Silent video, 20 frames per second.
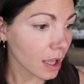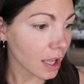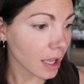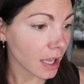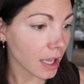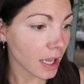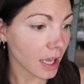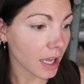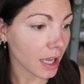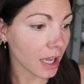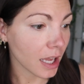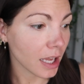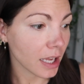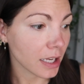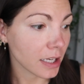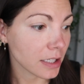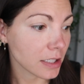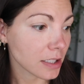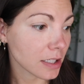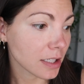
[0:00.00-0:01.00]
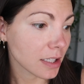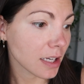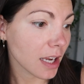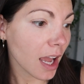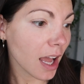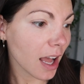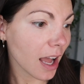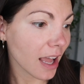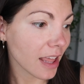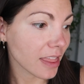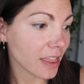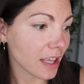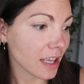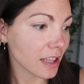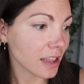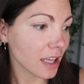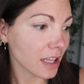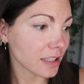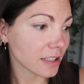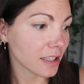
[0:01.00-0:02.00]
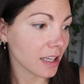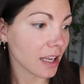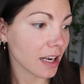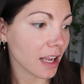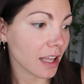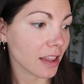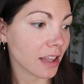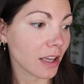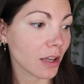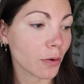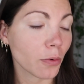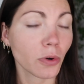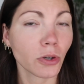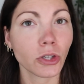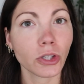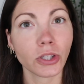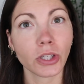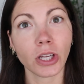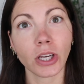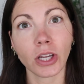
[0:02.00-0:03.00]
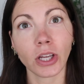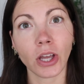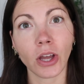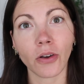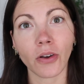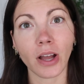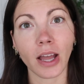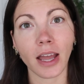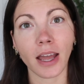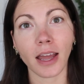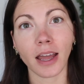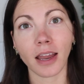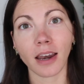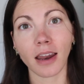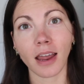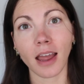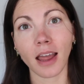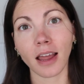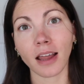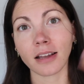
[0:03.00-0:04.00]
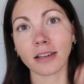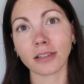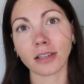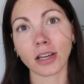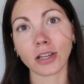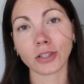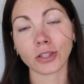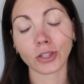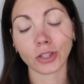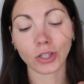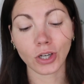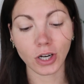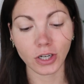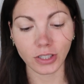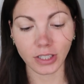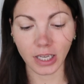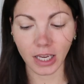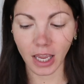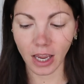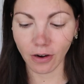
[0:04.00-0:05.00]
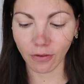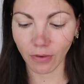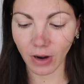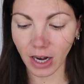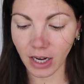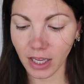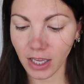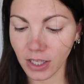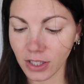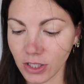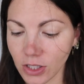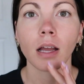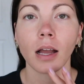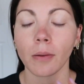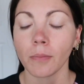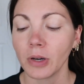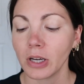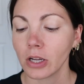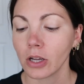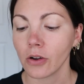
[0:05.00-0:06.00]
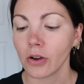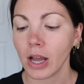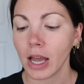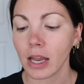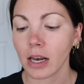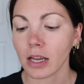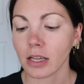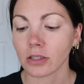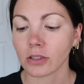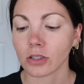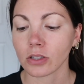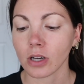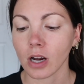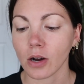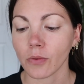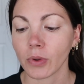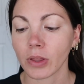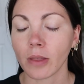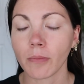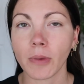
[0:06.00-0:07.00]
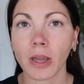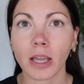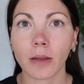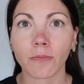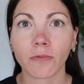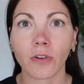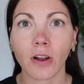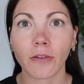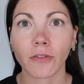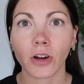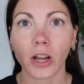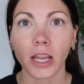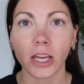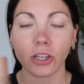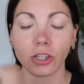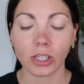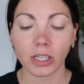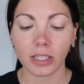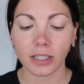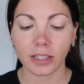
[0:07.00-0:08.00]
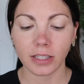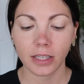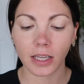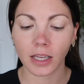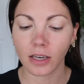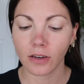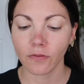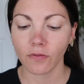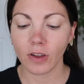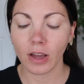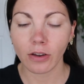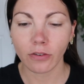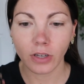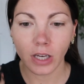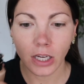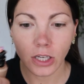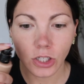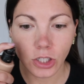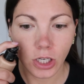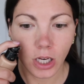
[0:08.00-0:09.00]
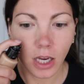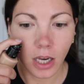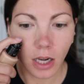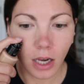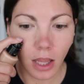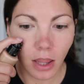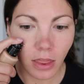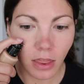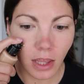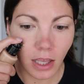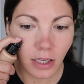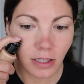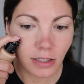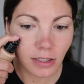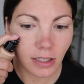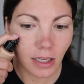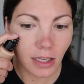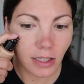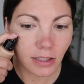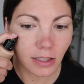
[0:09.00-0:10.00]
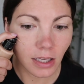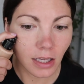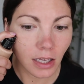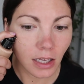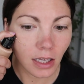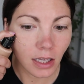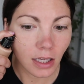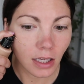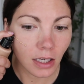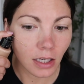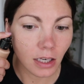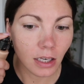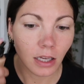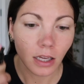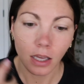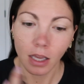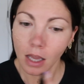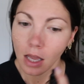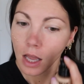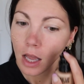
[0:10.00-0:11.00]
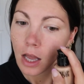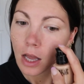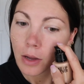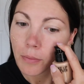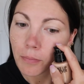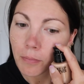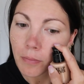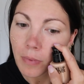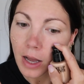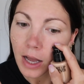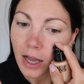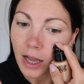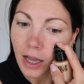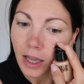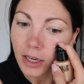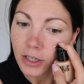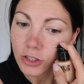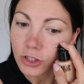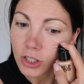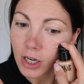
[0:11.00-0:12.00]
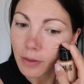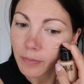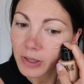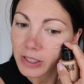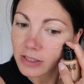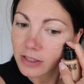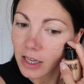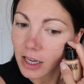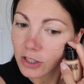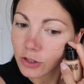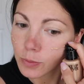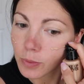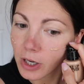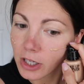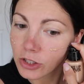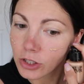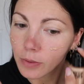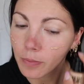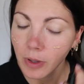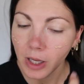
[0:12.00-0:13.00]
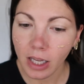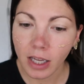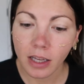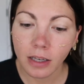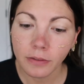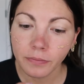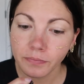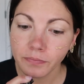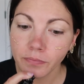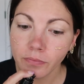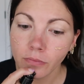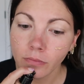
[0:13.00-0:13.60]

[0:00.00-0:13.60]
And yeah, I think that's it. I think we're just gonna go ahead and start to get ready. I'm gonna go ahead and start with the Makeup Forever HD Skin Foundation. This is in my Shop My Stash project pan.